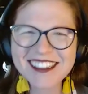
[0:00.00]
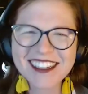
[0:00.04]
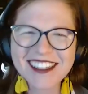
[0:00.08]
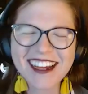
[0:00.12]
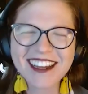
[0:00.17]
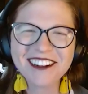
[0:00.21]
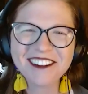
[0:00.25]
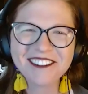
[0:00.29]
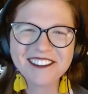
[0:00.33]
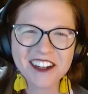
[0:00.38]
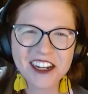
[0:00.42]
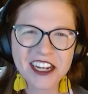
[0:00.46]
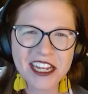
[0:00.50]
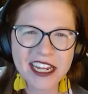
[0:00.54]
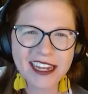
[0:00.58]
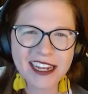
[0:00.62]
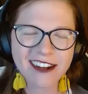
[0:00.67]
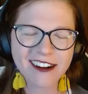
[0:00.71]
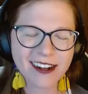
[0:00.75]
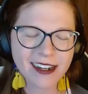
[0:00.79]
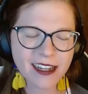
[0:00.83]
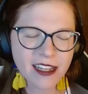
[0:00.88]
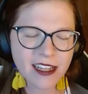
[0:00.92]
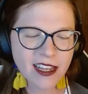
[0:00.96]
kind of funny
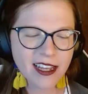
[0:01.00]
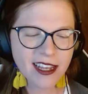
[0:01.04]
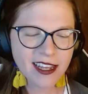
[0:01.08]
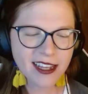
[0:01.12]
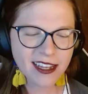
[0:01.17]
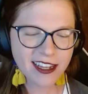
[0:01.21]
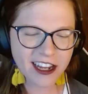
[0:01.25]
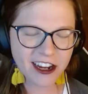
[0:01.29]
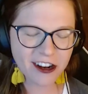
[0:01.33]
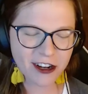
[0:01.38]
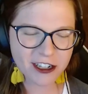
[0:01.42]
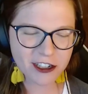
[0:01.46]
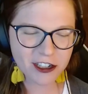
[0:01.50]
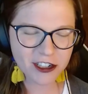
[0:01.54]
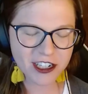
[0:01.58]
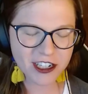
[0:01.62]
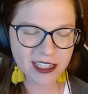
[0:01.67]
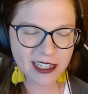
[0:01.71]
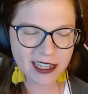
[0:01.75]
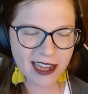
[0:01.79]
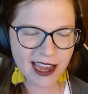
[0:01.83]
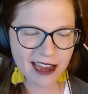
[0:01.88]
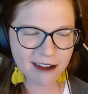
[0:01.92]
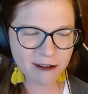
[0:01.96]
here in
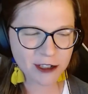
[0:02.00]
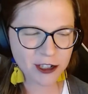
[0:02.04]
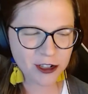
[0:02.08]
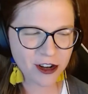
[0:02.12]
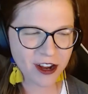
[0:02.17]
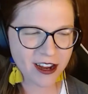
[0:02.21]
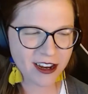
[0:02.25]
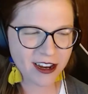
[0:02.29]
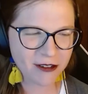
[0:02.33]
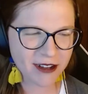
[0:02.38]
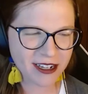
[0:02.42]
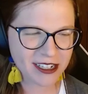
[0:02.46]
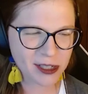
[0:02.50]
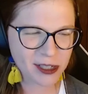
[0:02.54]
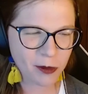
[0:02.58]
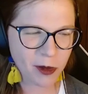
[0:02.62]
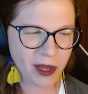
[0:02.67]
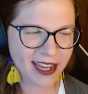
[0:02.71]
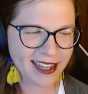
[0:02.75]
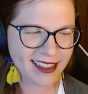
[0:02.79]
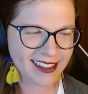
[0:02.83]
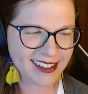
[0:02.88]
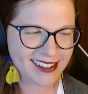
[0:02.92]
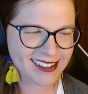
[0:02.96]
Chile. I was trying to
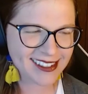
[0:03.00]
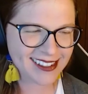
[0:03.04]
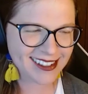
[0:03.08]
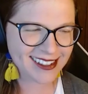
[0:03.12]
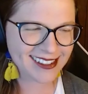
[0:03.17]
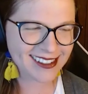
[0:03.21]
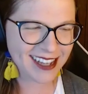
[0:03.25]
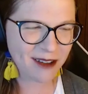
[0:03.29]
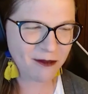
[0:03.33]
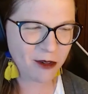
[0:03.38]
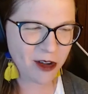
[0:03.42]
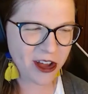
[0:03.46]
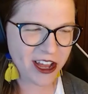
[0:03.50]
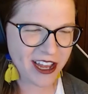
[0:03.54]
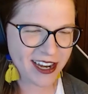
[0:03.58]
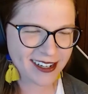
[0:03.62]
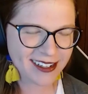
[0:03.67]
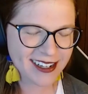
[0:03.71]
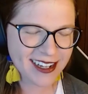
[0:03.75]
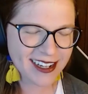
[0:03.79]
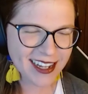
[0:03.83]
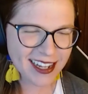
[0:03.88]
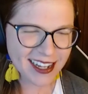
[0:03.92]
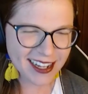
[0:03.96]
explain this to
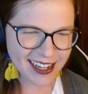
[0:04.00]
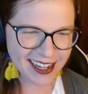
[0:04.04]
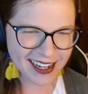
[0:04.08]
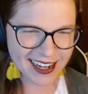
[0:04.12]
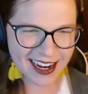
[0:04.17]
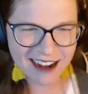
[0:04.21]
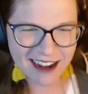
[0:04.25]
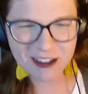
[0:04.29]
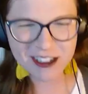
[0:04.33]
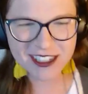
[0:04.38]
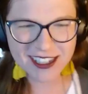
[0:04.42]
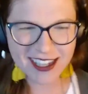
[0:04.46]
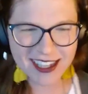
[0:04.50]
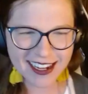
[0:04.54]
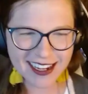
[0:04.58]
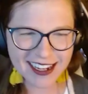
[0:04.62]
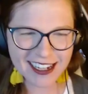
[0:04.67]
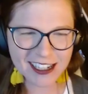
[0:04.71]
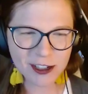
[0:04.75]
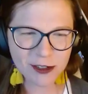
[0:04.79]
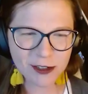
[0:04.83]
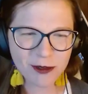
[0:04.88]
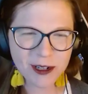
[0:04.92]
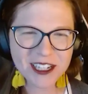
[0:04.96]
someone and I was like,
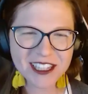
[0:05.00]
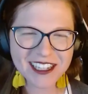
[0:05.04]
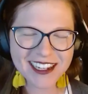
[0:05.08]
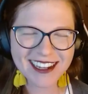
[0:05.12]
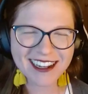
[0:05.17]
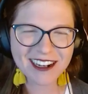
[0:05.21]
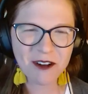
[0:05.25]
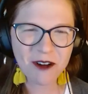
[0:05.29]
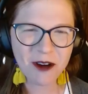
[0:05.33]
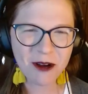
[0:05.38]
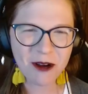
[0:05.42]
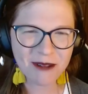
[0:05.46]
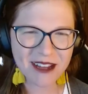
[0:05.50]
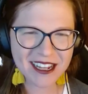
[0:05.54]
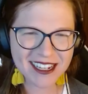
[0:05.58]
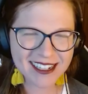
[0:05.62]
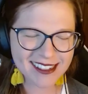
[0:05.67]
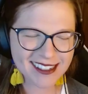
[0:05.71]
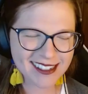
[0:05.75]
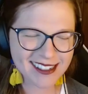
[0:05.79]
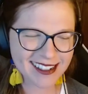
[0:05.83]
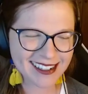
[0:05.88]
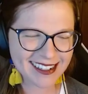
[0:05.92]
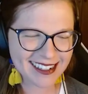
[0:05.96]
he's really
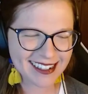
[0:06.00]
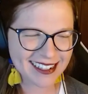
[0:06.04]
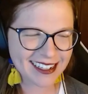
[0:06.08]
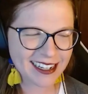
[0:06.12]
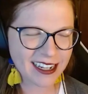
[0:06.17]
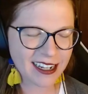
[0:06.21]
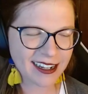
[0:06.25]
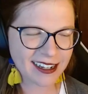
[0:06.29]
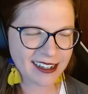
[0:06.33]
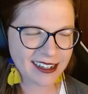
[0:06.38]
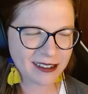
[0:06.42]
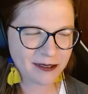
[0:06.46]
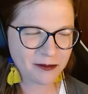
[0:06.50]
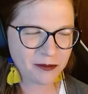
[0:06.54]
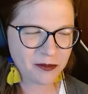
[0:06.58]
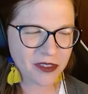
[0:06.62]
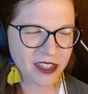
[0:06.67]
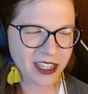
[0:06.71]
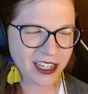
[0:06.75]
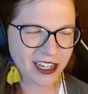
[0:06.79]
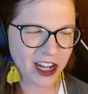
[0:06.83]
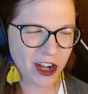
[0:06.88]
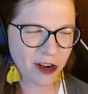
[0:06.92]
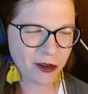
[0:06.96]
enormous. And,
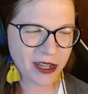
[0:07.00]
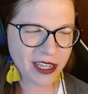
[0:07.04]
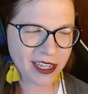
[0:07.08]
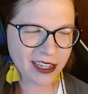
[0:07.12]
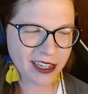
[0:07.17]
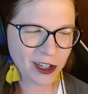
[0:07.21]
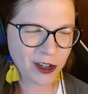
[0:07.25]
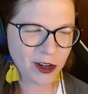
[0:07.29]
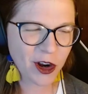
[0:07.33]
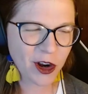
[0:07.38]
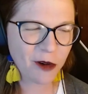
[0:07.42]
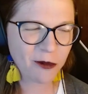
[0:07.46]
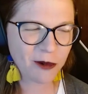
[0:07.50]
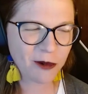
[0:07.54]
you don't